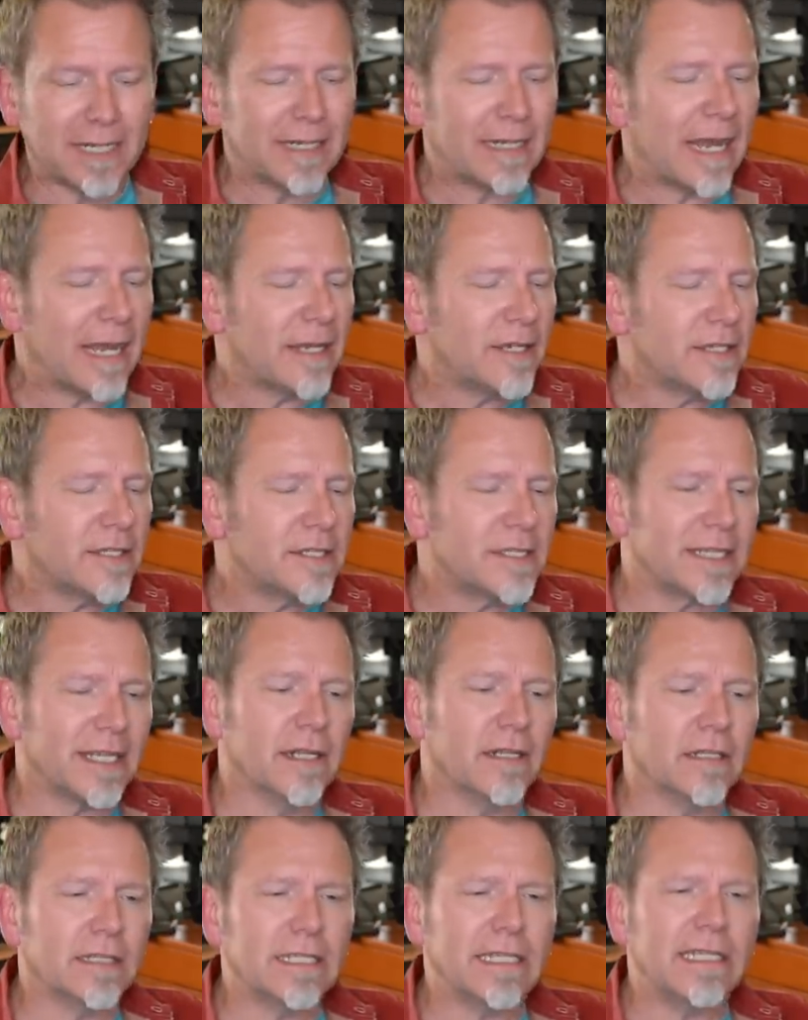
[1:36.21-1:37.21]
And I could
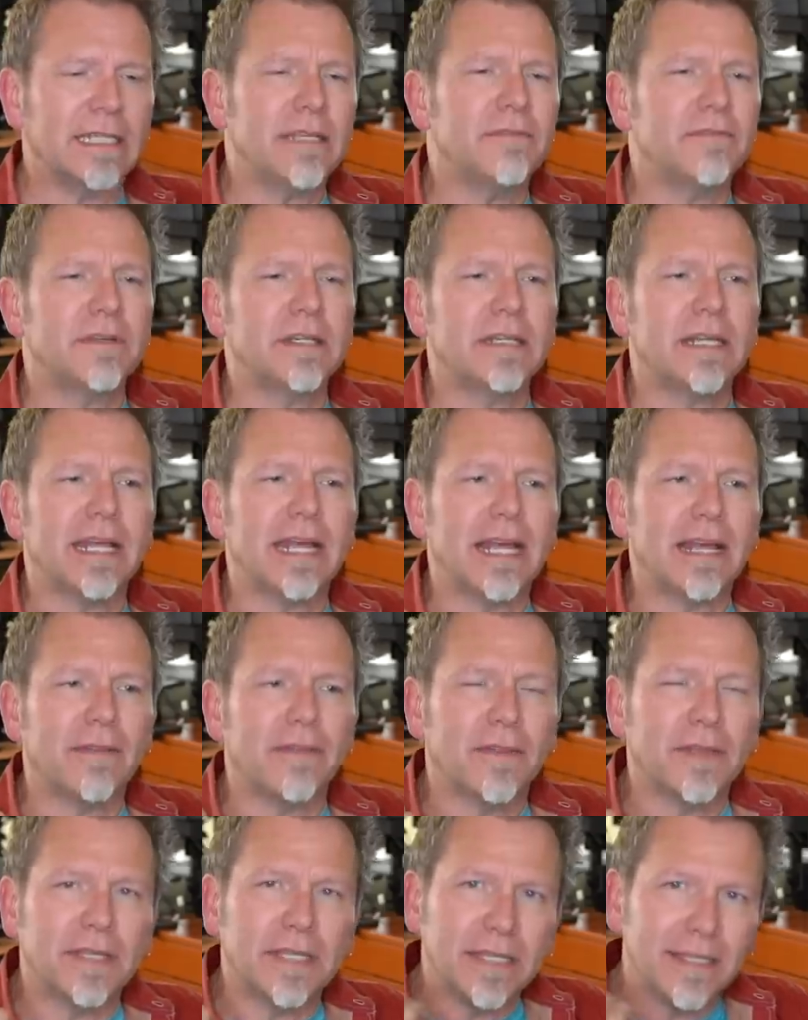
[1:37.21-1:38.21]
tell, even
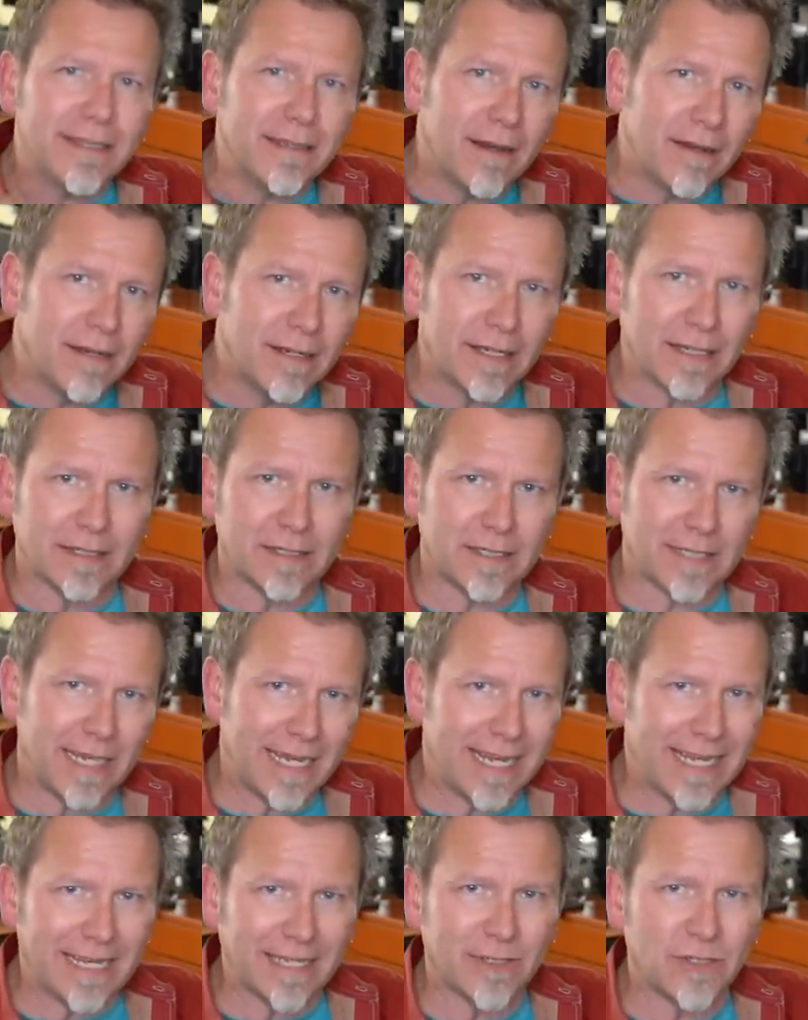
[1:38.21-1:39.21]
at the youngest
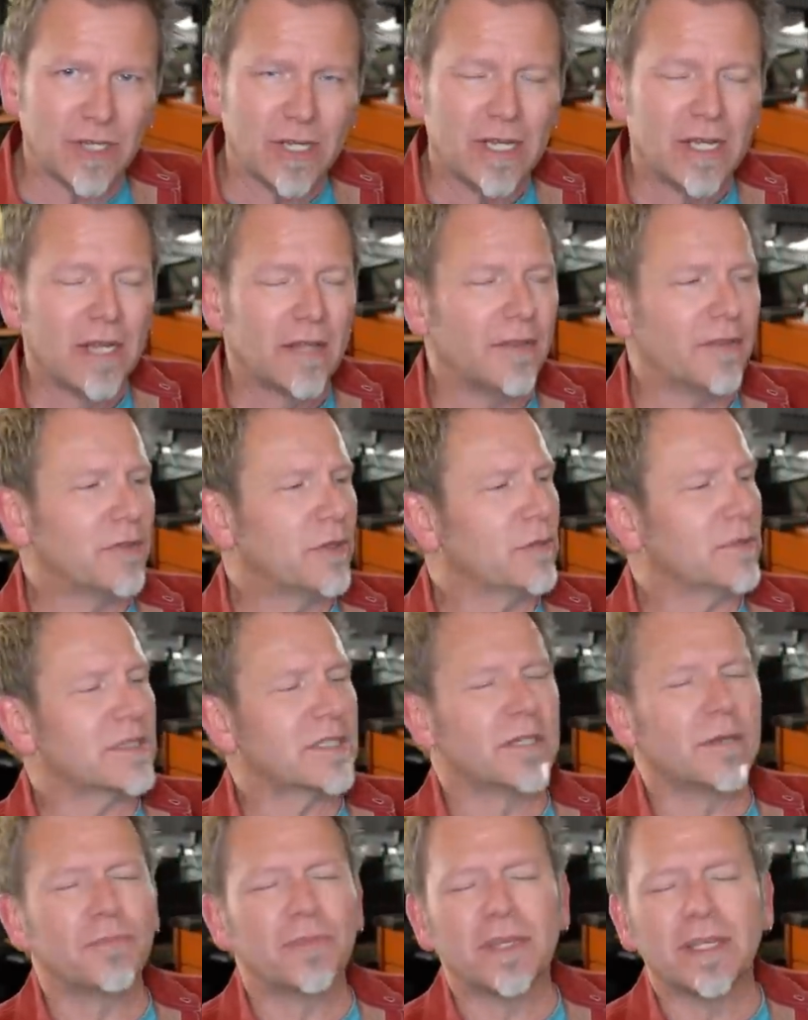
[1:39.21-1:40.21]
age, that there was
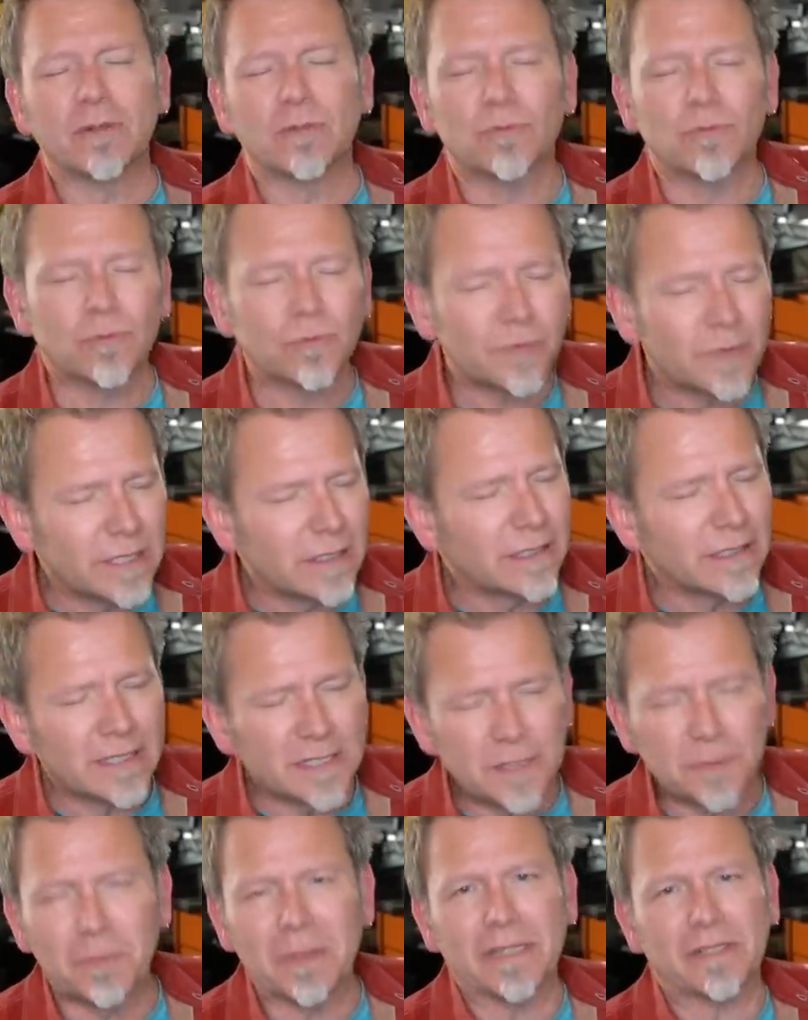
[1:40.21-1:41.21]
something really
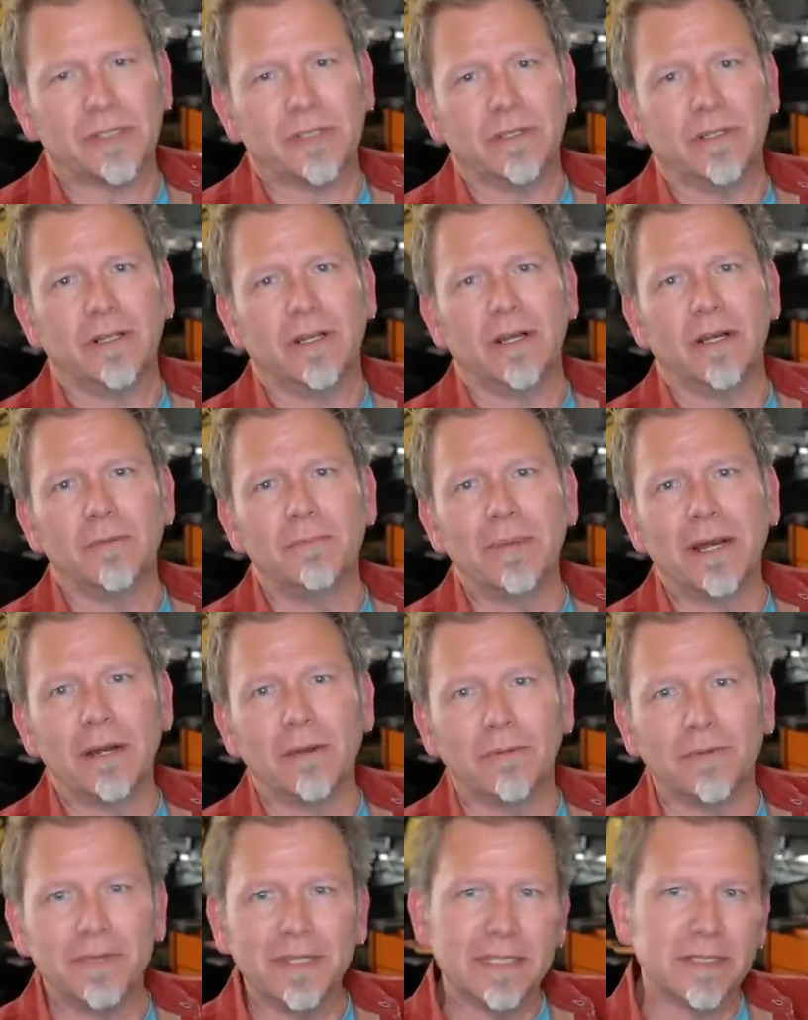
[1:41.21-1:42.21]
special
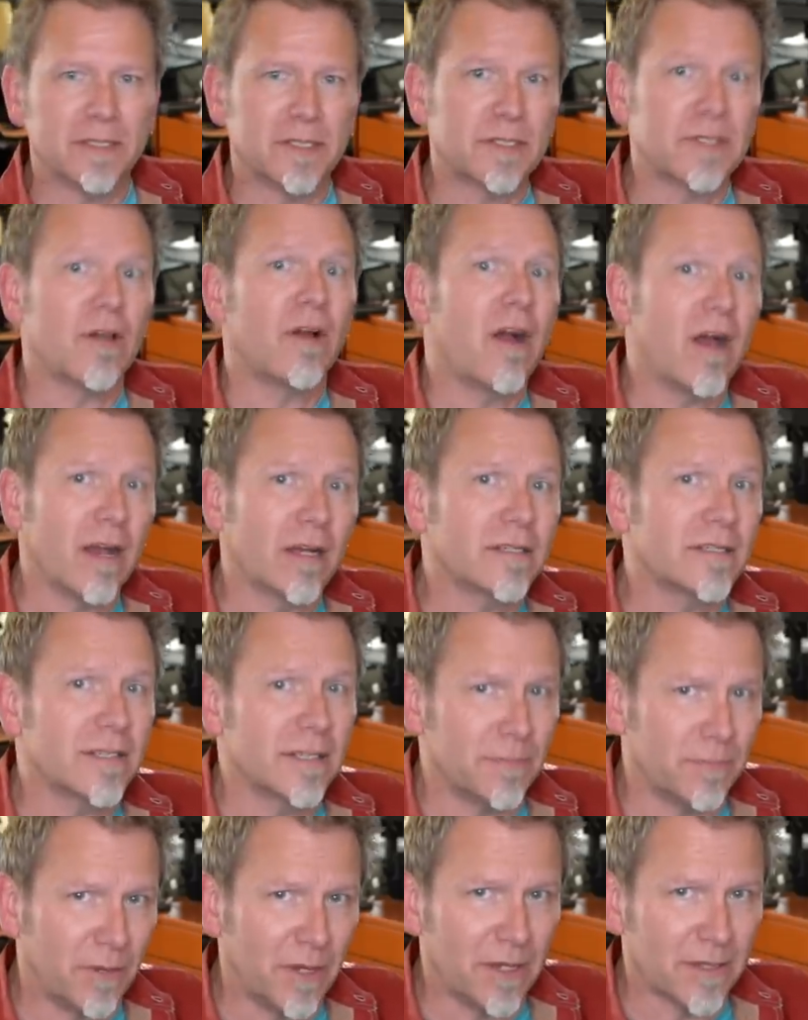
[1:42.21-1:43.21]
about these songs
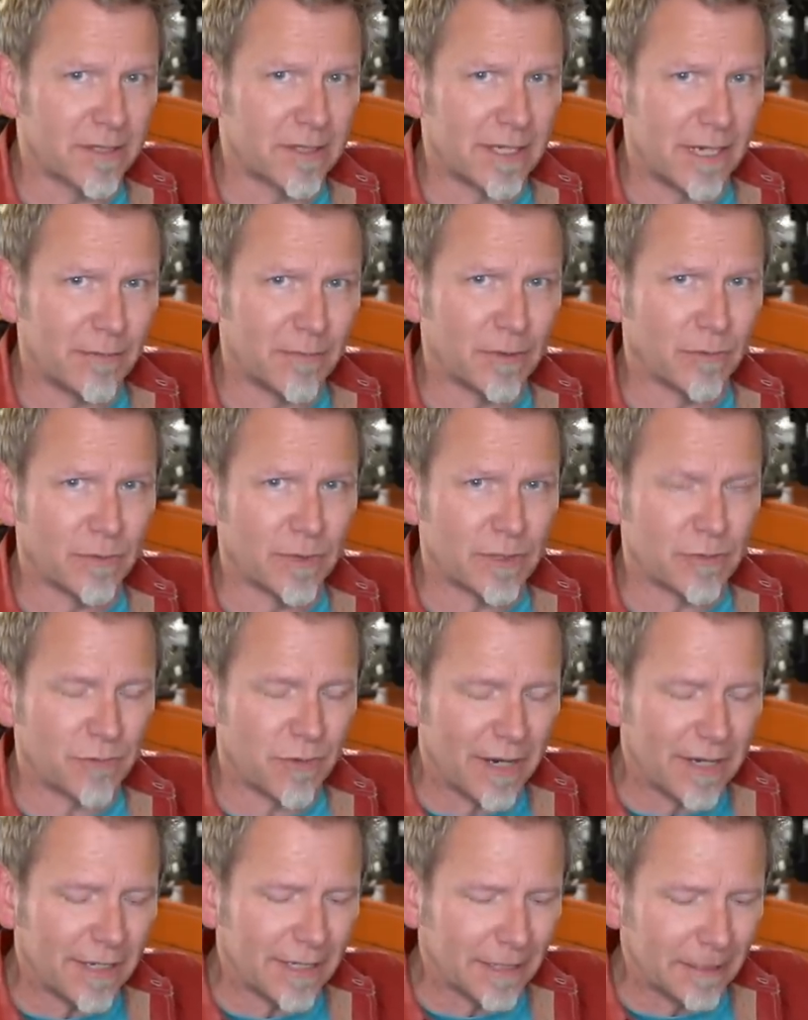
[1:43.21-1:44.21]
that Paul Simon was
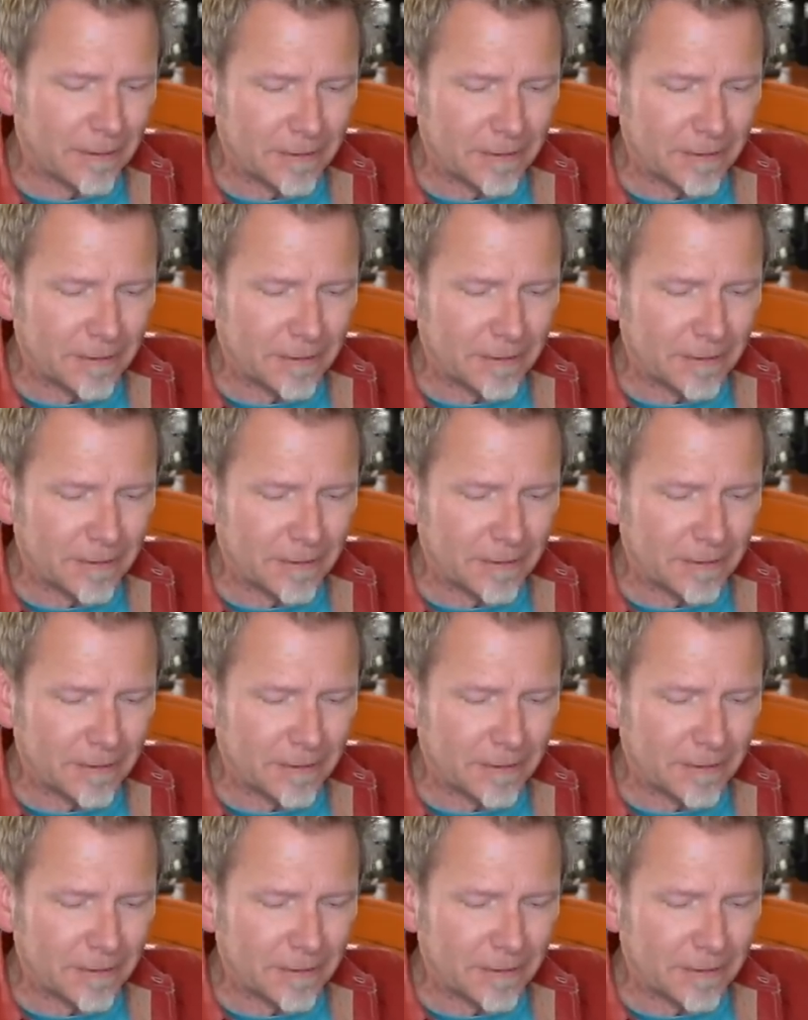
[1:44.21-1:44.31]
writing.